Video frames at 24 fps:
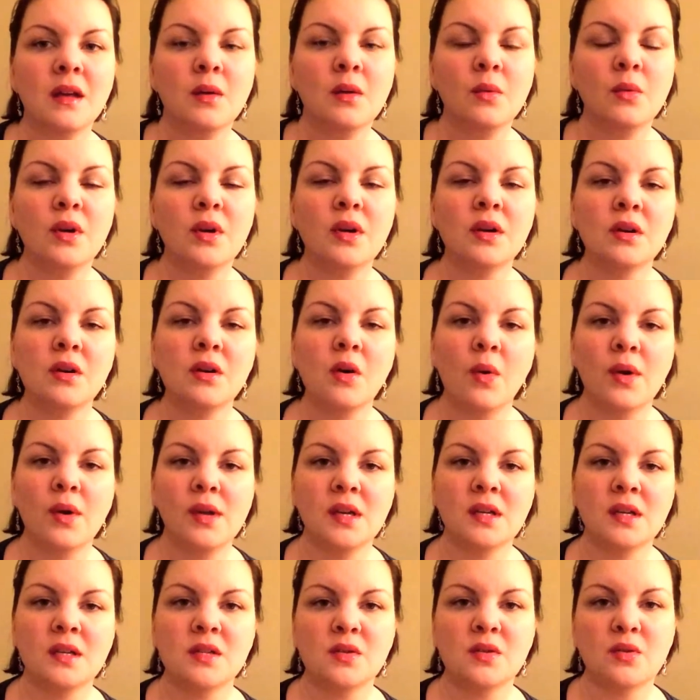when you're going
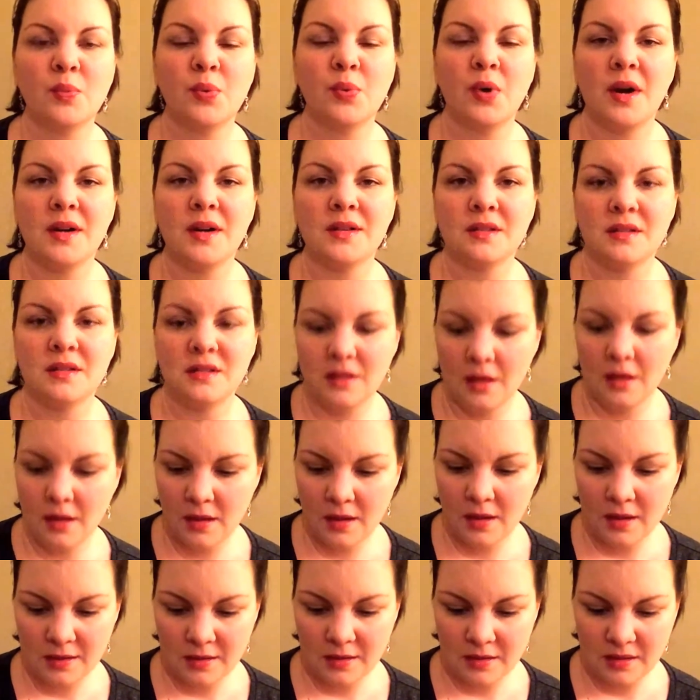into a process like
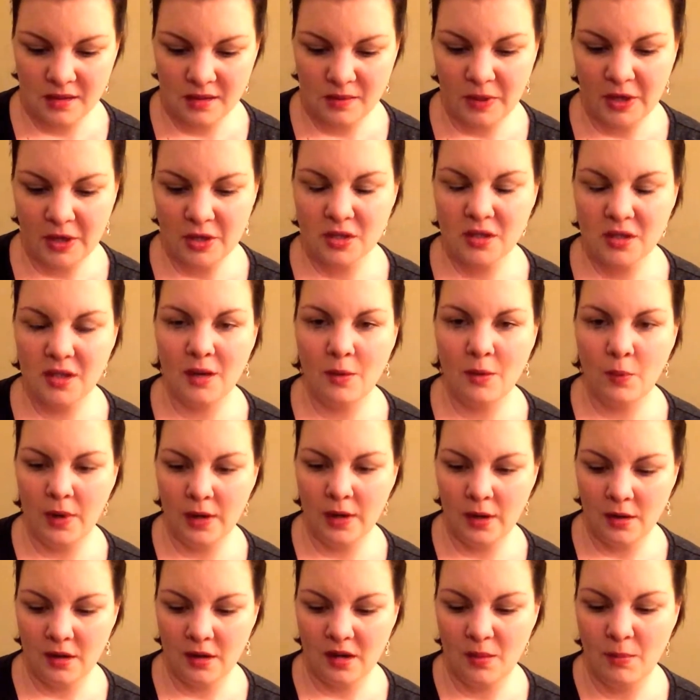this, especially when
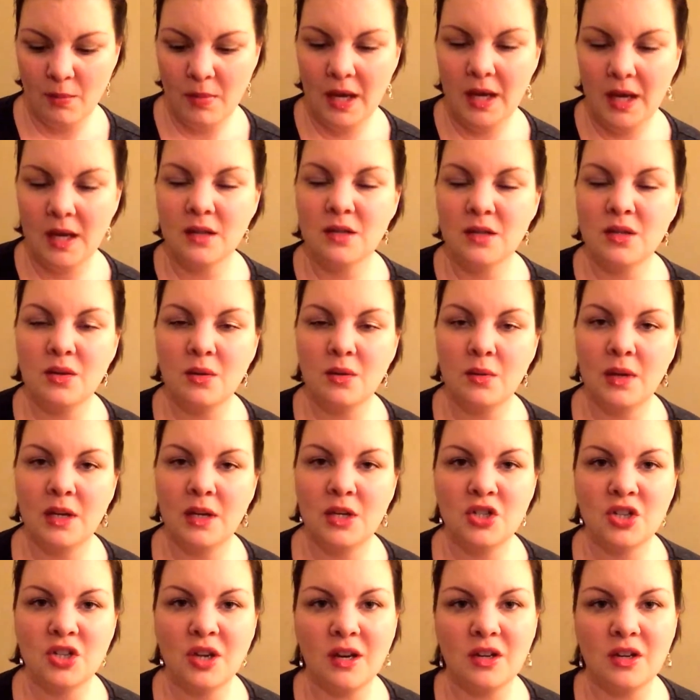you're committing to
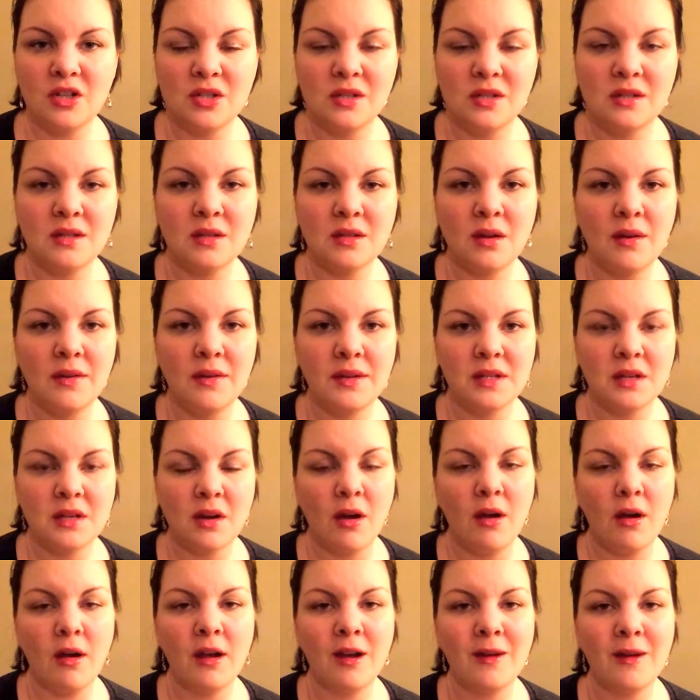injections all the
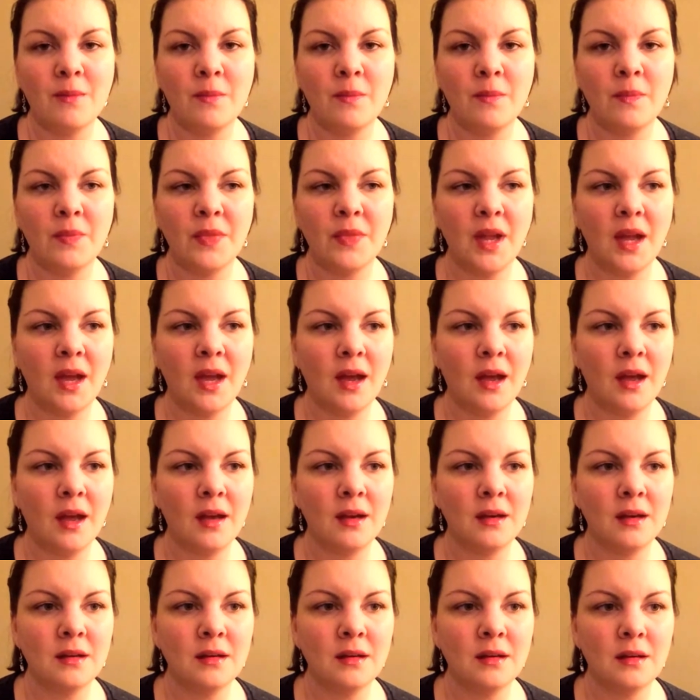time,
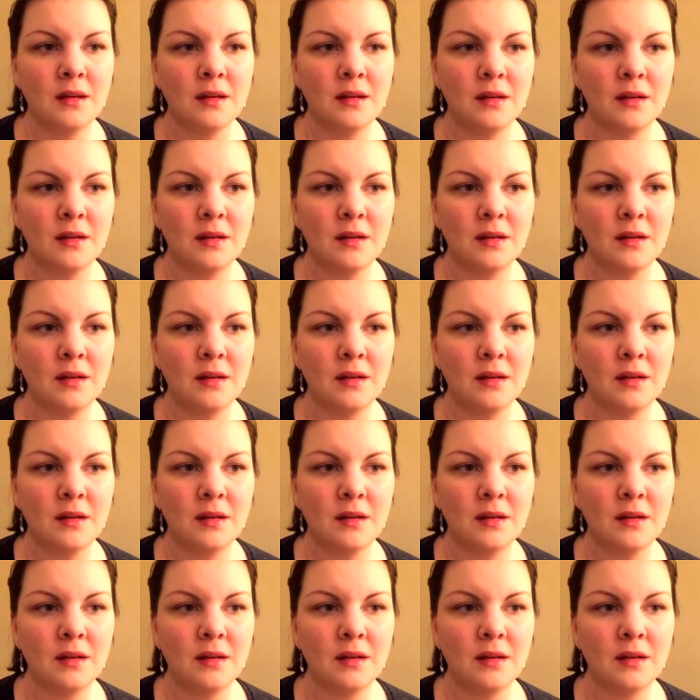and